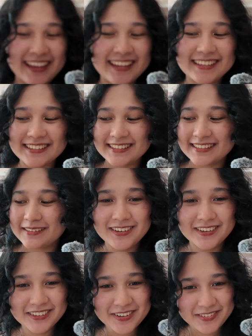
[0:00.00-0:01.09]
And the
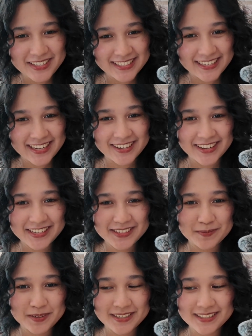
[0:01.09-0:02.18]
only reason I got it is
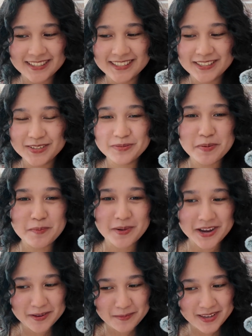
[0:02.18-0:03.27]
because it's to
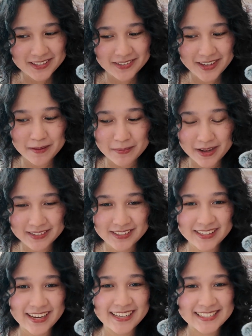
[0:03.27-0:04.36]
remind me to get back to
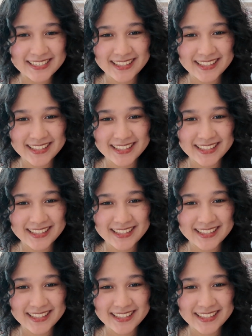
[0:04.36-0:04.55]
the idea